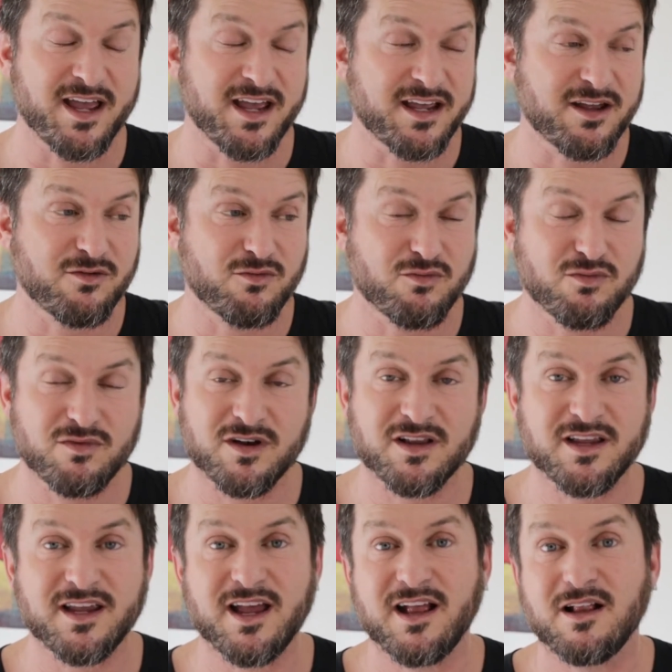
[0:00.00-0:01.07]
It can
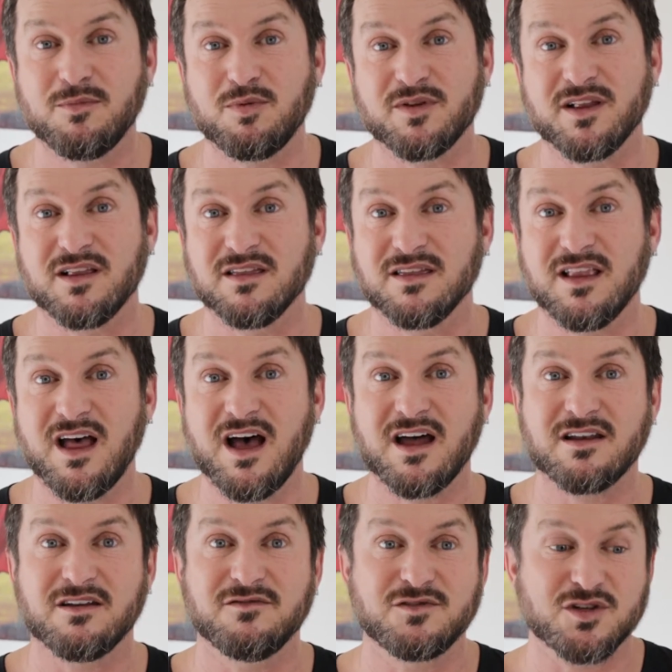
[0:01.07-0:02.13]
really help with a
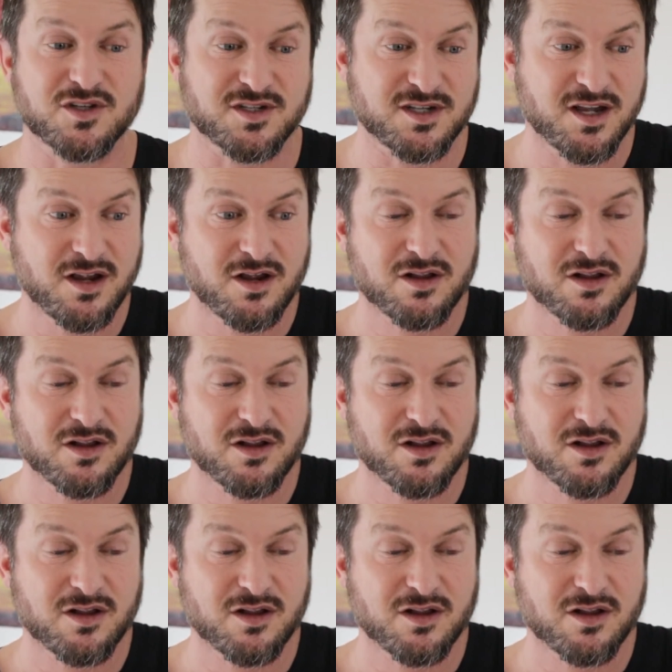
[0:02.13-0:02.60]
lot of just